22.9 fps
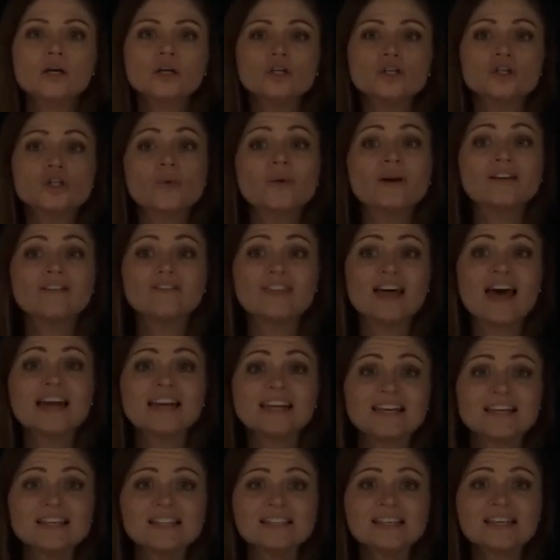So if
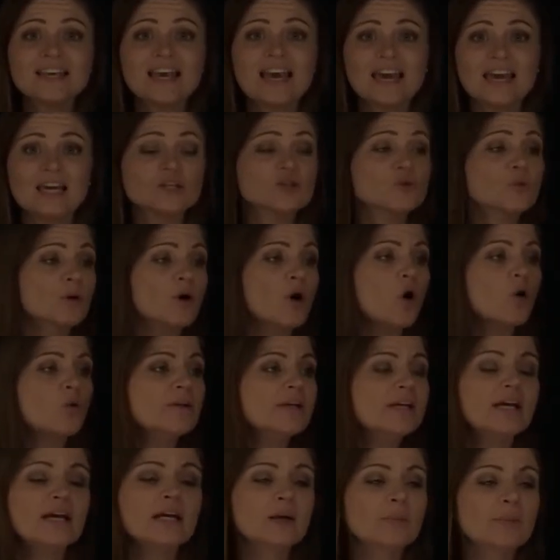that is the case, we're
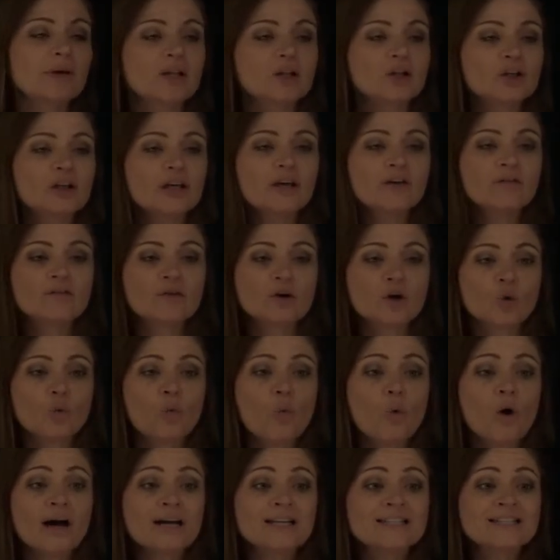only going to be looking for
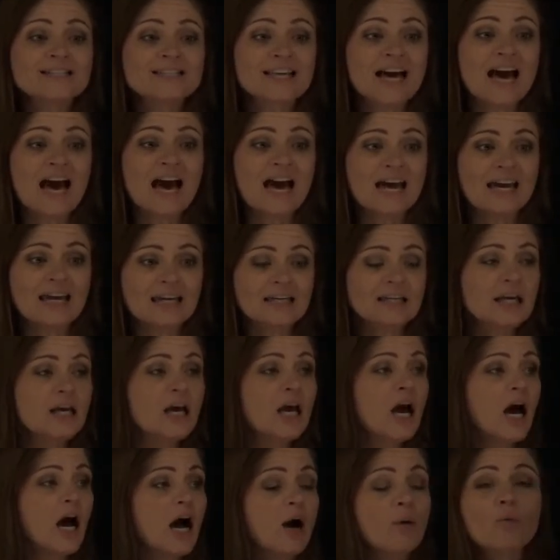one side.
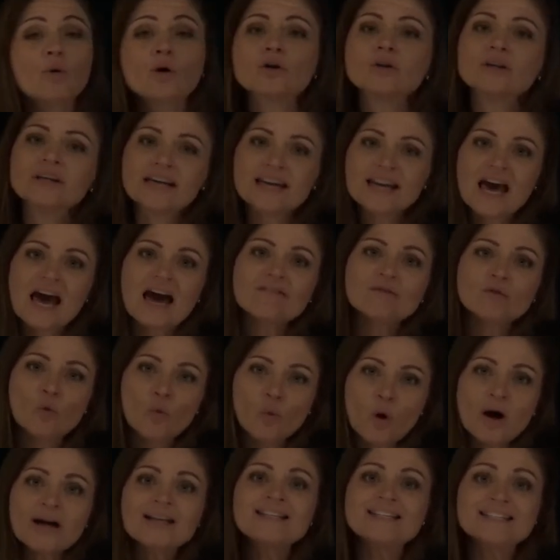We're only going to have a
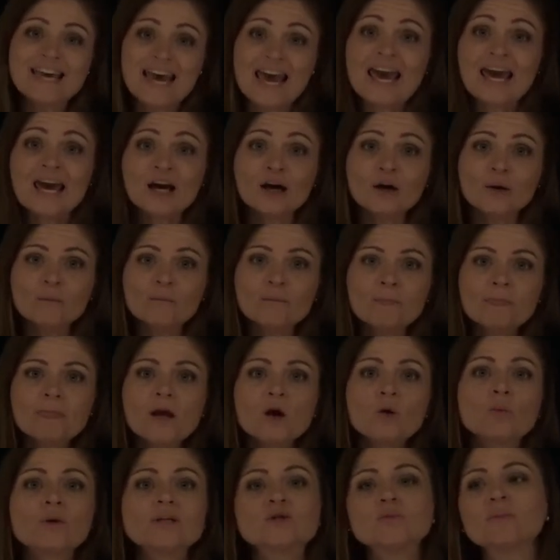one tail,
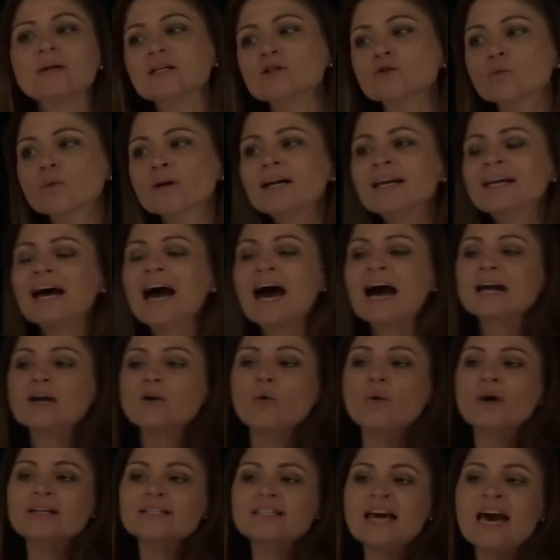which means we're not
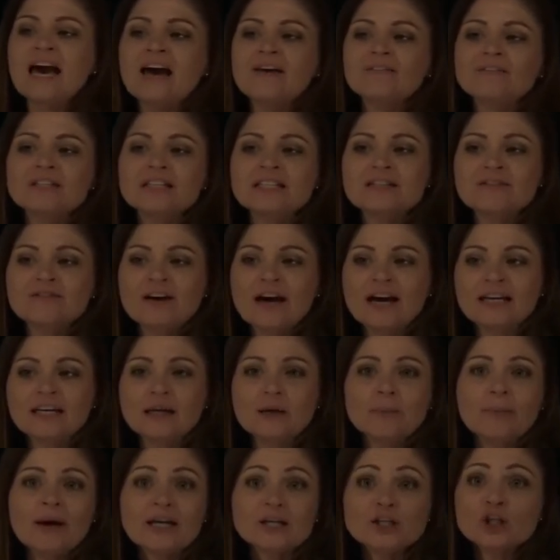going to have to divide
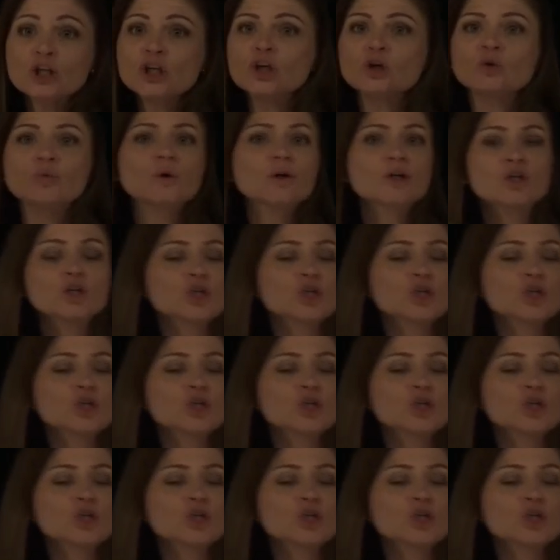it by 2. We're